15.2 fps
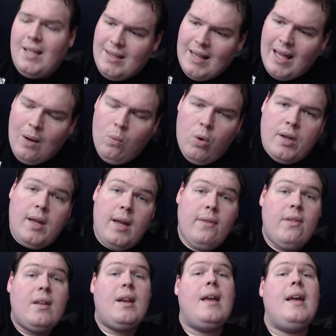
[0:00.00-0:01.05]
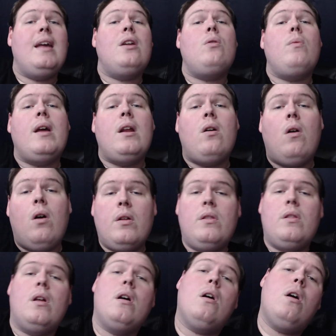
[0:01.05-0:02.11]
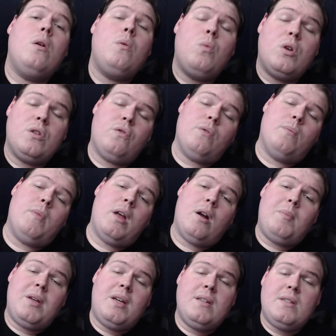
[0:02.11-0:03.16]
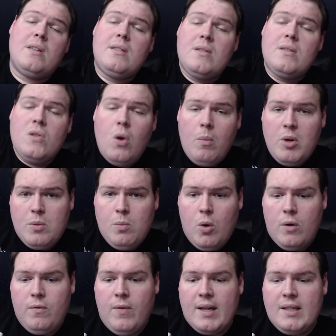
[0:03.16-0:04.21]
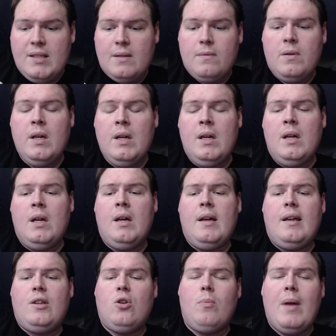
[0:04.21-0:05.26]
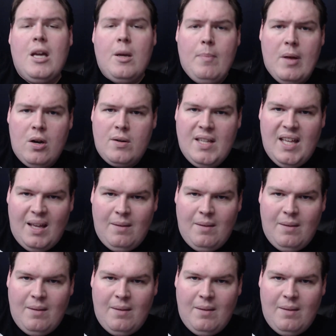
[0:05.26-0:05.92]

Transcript: Get that working and then iterate on there onwards from there because it's so much more effective You'll make a better